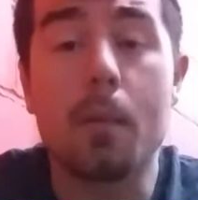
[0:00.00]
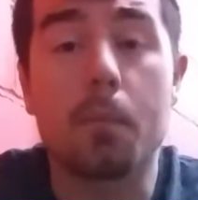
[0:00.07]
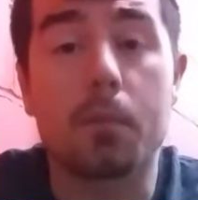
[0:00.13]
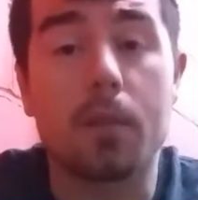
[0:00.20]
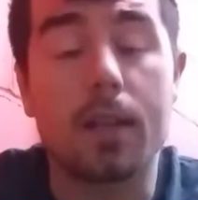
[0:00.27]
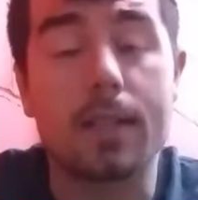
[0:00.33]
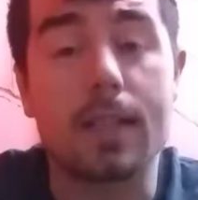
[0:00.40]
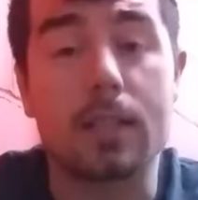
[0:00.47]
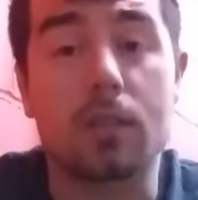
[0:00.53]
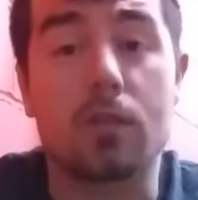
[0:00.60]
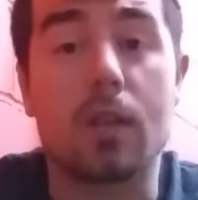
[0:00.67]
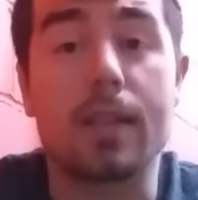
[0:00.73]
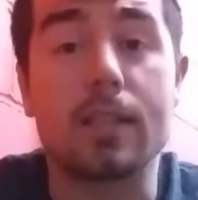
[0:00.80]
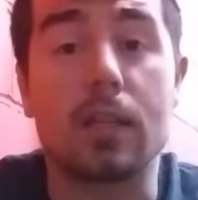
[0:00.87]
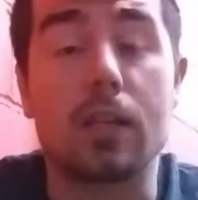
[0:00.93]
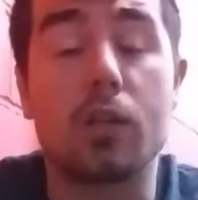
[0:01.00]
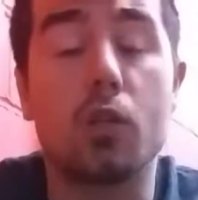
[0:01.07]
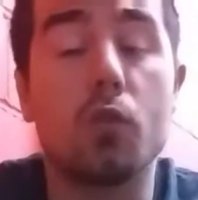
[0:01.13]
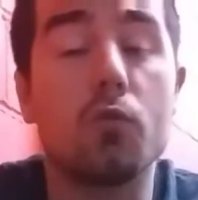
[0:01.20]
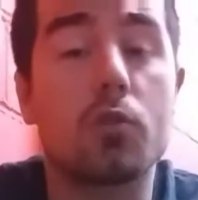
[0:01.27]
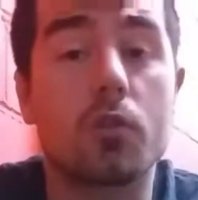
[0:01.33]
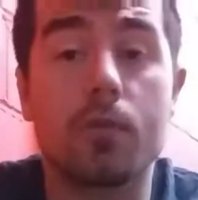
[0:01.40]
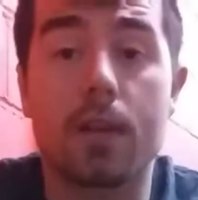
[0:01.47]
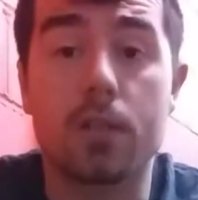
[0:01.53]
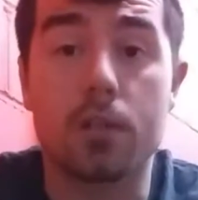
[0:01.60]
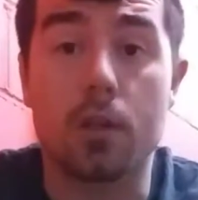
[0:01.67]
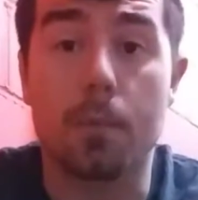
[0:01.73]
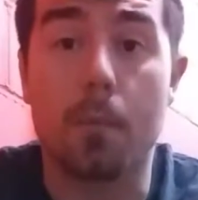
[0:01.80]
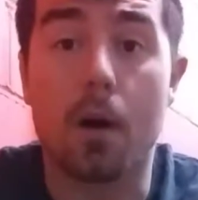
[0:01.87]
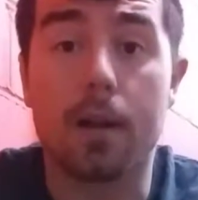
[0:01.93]
Plus, it's a huge stress
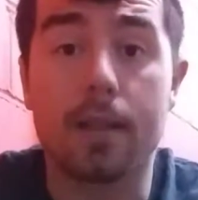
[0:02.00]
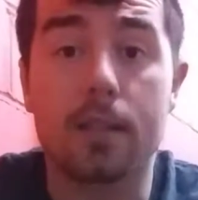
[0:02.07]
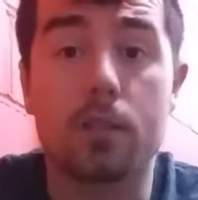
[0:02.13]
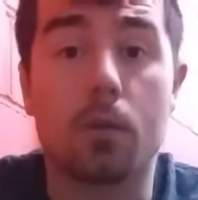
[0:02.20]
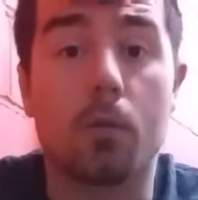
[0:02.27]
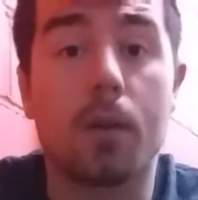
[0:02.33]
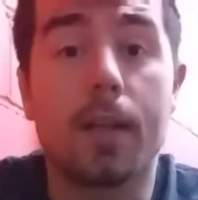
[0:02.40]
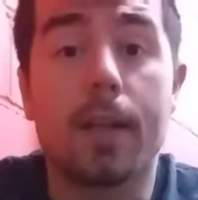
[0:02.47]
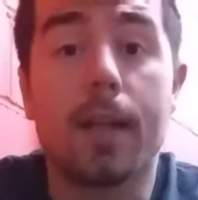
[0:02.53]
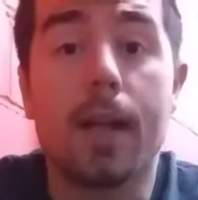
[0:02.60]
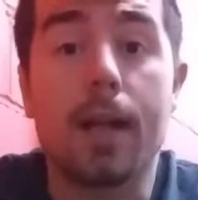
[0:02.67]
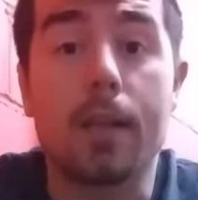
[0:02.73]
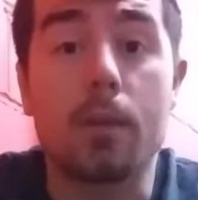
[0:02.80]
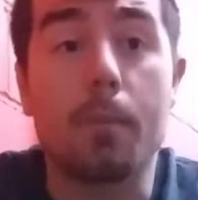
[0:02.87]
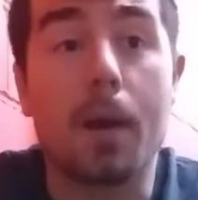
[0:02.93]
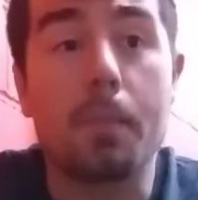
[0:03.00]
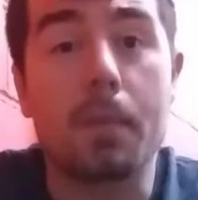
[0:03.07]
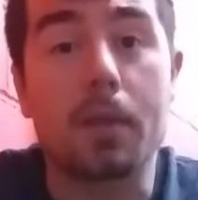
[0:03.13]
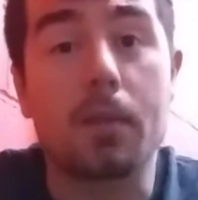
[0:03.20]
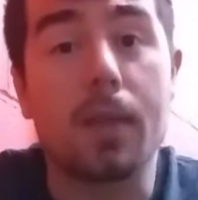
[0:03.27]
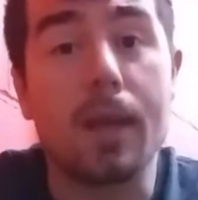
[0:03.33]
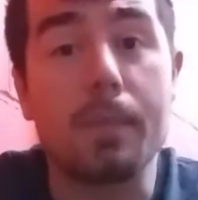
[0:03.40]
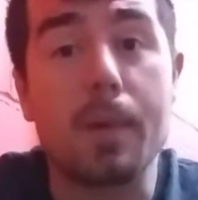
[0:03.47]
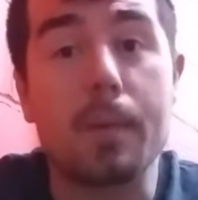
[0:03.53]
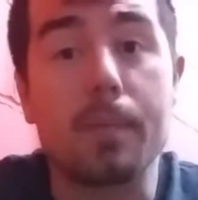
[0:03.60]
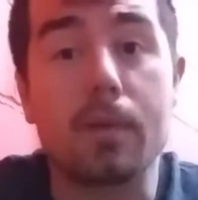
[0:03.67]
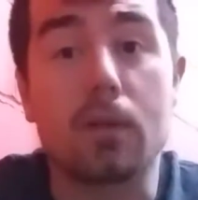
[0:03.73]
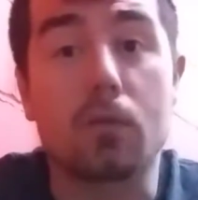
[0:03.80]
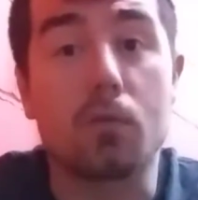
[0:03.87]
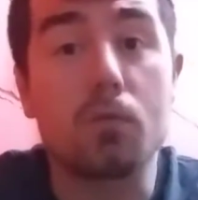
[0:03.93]
to your body, so you might be, maybe
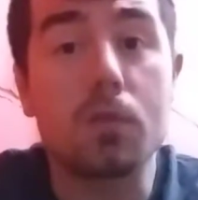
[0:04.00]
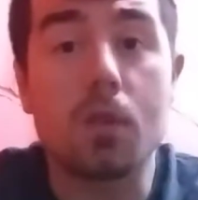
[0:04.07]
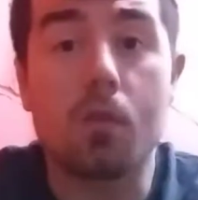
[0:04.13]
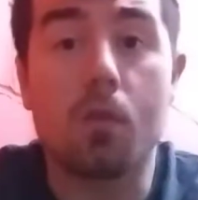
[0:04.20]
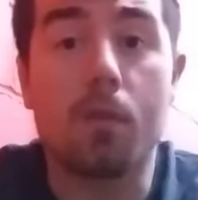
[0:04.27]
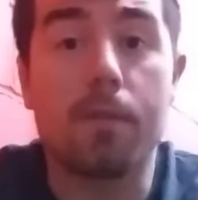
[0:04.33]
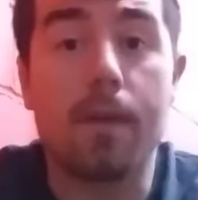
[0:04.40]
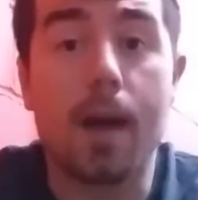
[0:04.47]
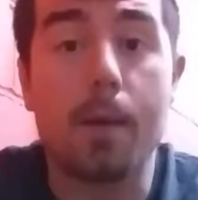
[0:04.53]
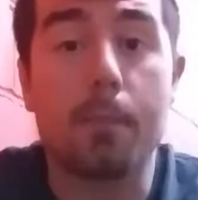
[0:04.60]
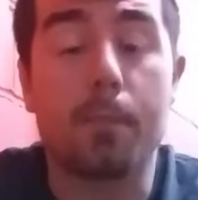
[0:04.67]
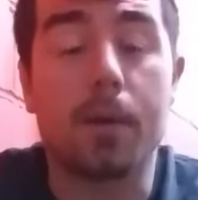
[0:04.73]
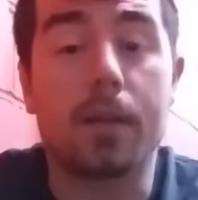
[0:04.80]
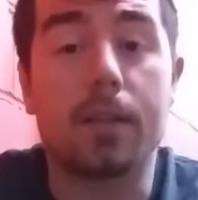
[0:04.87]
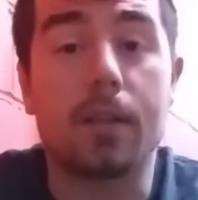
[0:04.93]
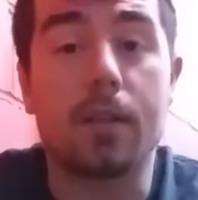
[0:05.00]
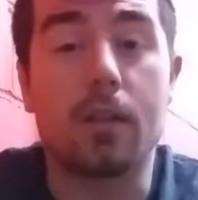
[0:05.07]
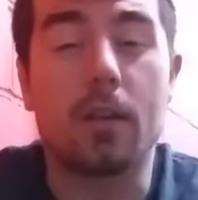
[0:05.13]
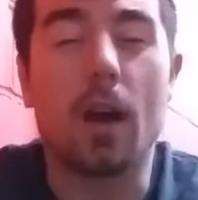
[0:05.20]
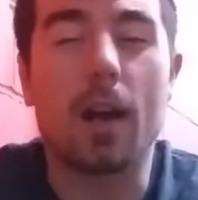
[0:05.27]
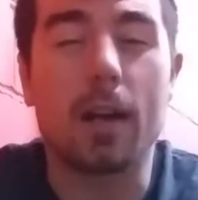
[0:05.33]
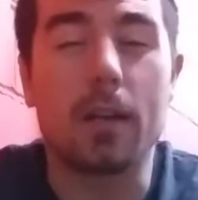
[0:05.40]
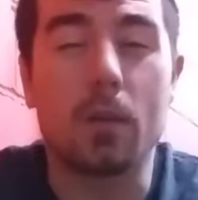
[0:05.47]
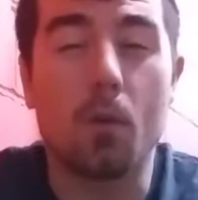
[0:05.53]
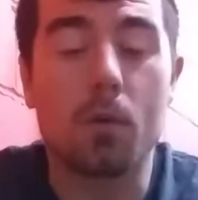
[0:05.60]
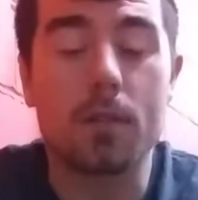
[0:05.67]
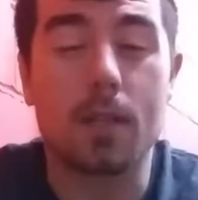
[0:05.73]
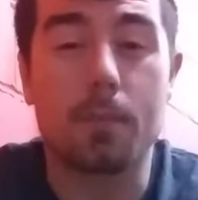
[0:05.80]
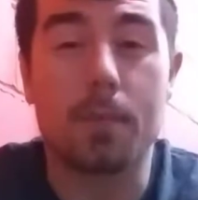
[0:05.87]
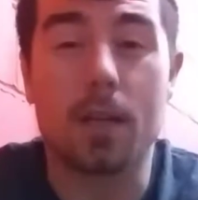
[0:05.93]
you're losing a little fat, but you're not going to
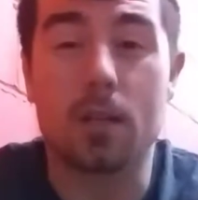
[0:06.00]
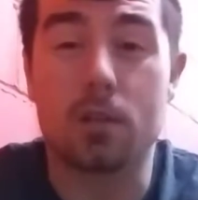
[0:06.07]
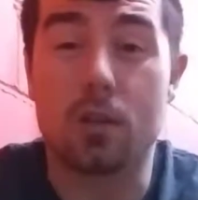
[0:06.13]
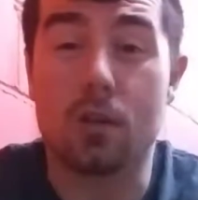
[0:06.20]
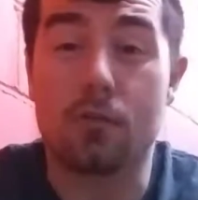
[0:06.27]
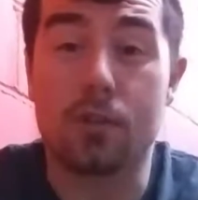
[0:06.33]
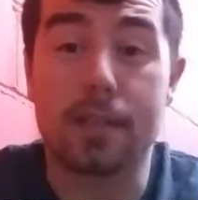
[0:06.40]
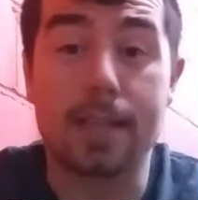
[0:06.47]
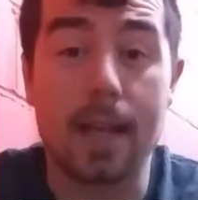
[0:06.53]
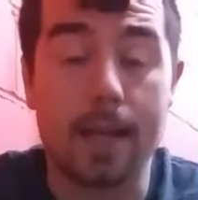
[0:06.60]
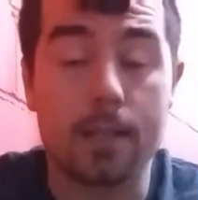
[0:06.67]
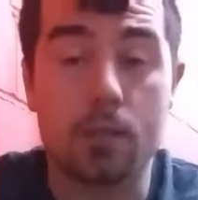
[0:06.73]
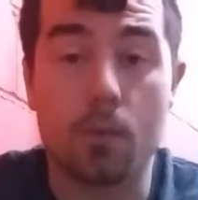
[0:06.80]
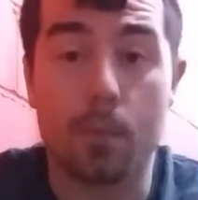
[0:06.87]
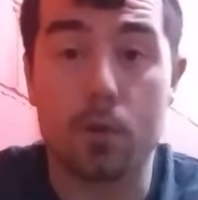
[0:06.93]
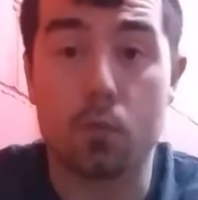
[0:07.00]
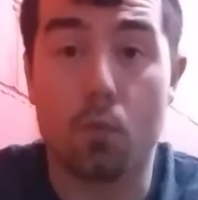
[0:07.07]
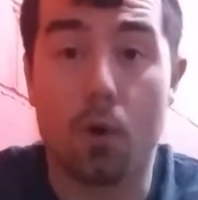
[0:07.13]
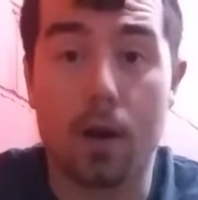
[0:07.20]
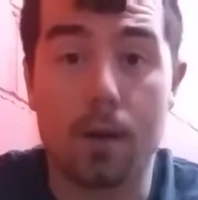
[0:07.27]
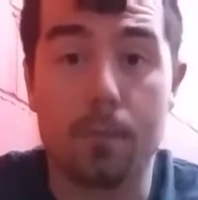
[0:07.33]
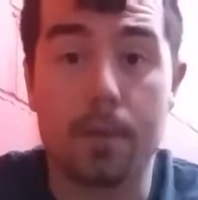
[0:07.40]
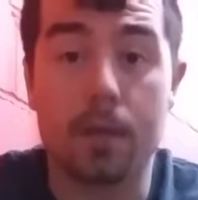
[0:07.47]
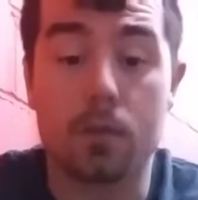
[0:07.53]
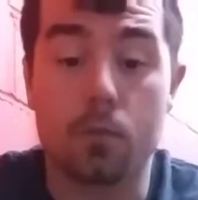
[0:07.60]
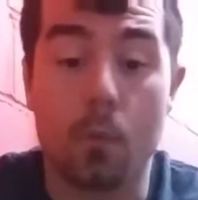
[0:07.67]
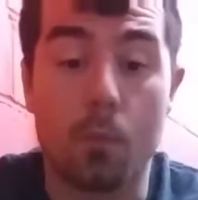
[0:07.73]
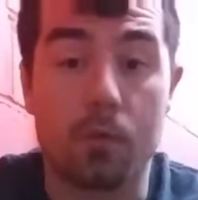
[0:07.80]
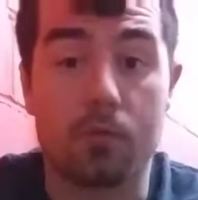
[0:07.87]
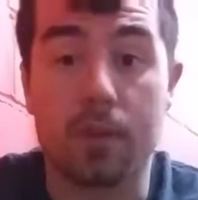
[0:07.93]
notice it because you're going to retain so much water, because
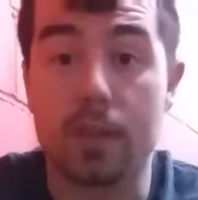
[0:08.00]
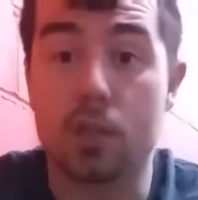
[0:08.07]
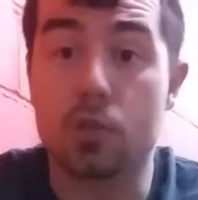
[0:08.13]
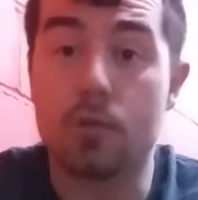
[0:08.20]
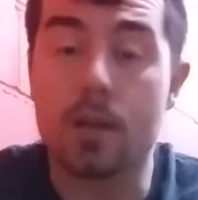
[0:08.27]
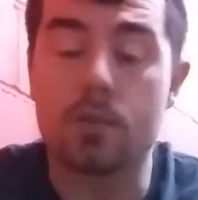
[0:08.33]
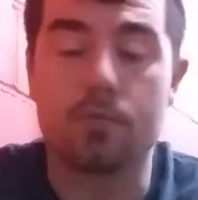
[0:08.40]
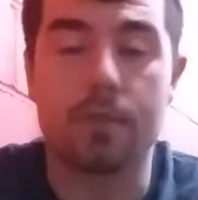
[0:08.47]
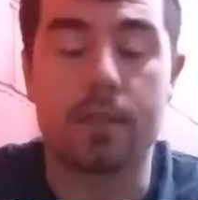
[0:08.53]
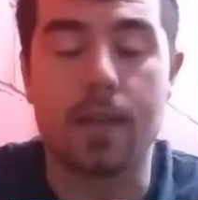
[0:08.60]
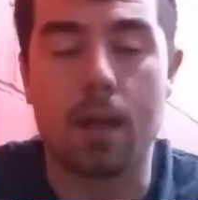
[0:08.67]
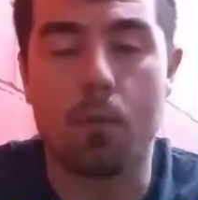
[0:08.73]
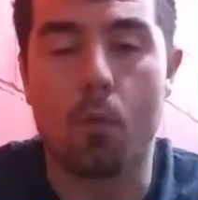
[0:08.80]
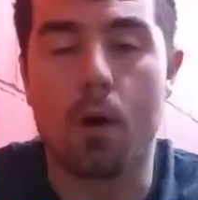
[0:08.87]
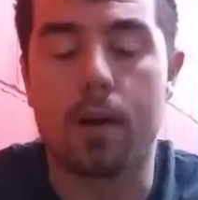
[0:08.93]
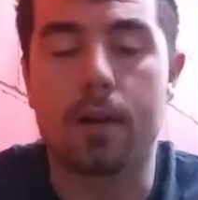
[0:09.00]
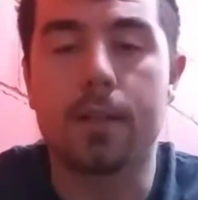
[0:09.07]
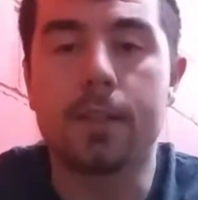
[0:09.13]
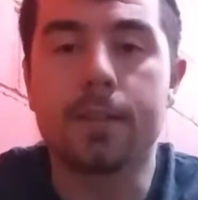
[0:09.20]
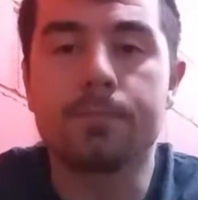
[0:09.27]
when we're really stressed, we retain water.